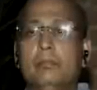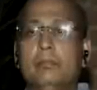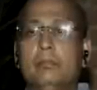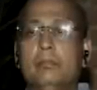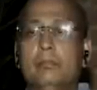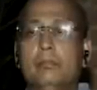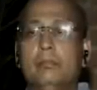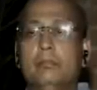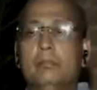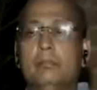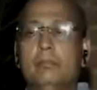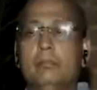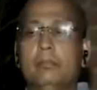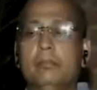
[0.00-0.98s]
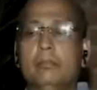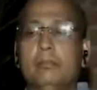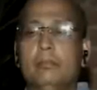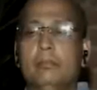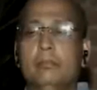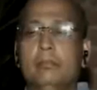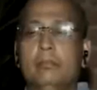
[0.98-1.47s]

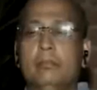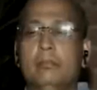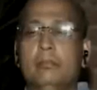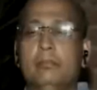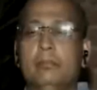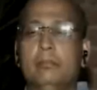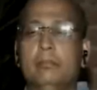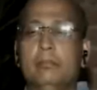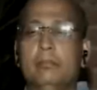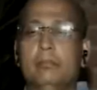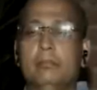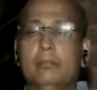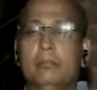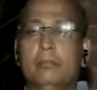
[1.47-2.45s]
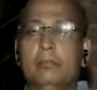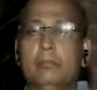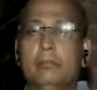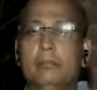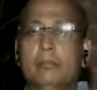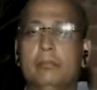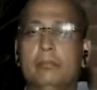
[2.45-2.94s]

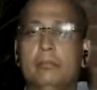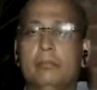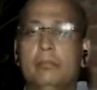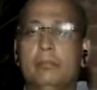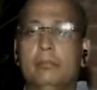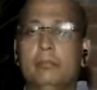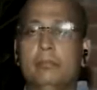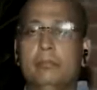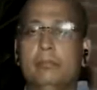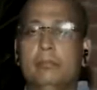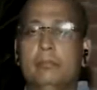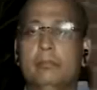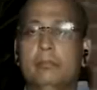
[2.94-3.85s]
This person isn't speaking.